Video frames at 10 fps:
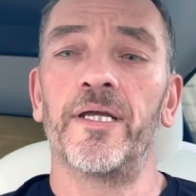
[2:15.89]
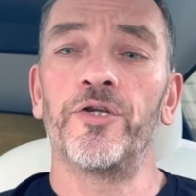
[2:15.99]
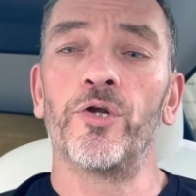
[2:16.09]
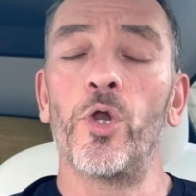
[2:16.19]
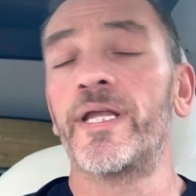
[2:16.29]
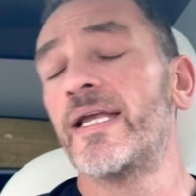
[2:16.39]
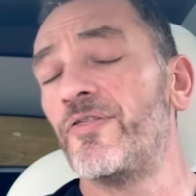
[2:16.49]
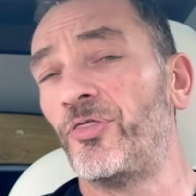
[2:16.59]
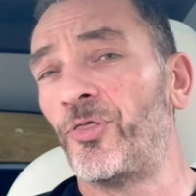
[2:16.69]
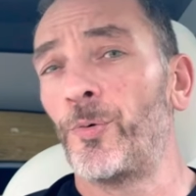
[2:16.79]
you're looking
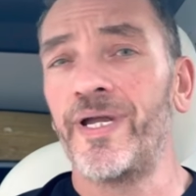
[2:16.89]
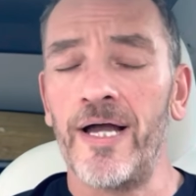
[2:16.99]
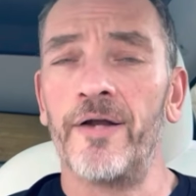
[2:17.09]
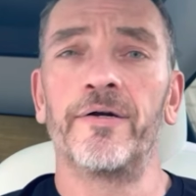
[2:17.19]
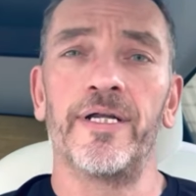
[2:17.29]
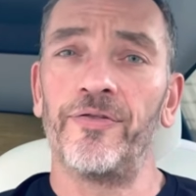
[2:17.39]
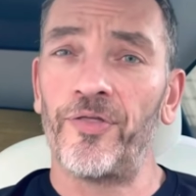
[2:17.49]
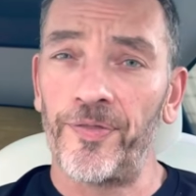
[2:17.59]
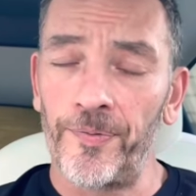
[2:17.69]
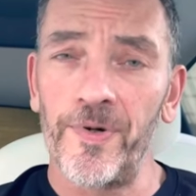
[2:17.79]
at
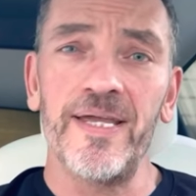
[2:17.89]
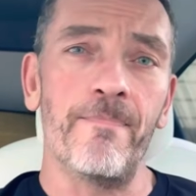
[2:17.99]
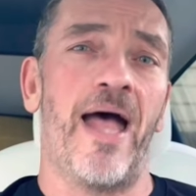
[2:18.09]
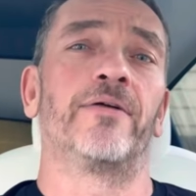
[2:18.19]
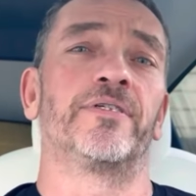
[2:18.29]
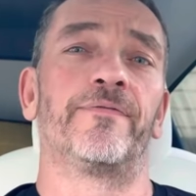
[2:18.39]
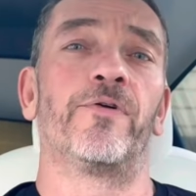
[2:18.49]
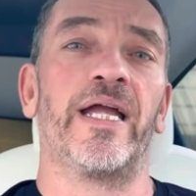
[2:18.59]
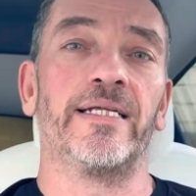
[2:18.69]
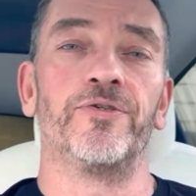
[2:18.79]
303 miles of
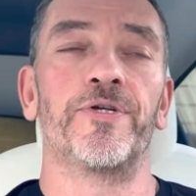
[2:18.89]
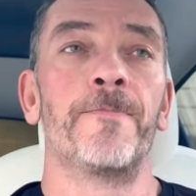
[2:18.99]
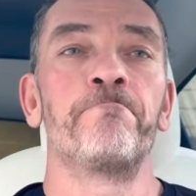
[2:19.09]
range.